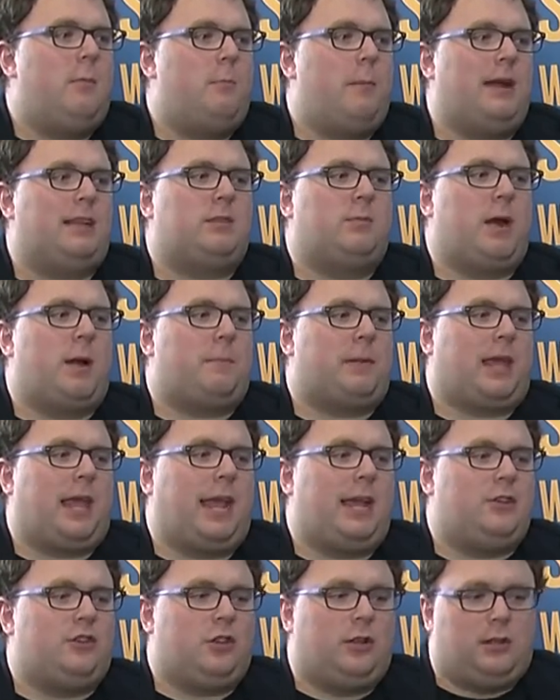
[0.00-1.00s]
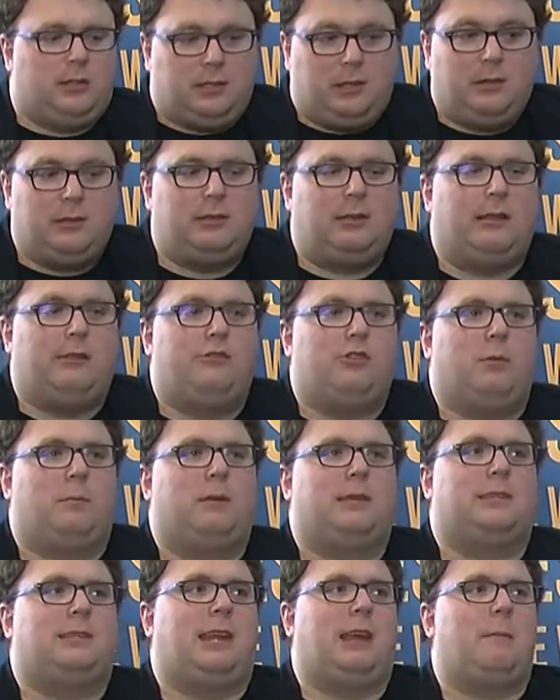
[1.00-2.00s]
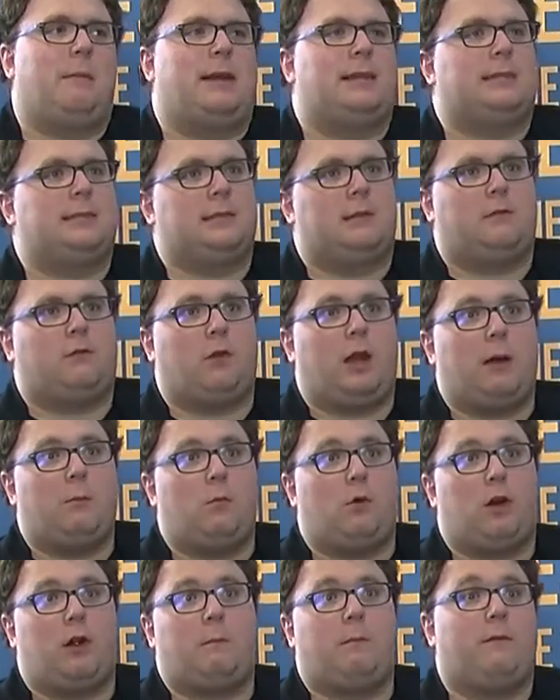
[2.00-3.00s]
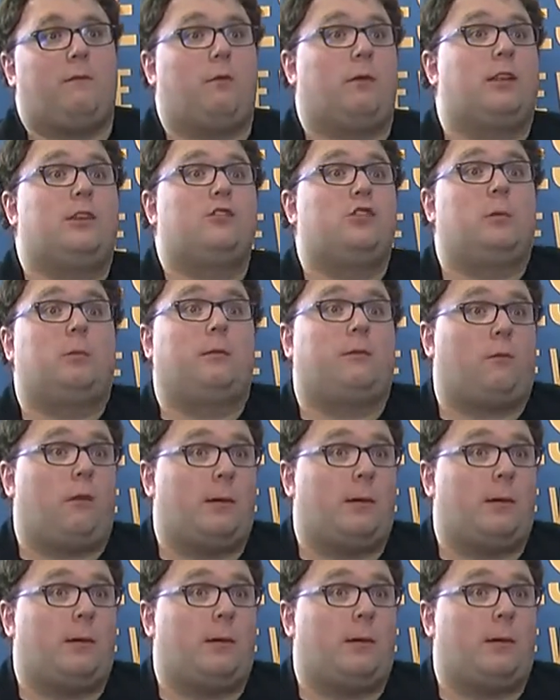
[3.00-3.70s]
made some applications using the Joomla CMS as a framework before the Joomla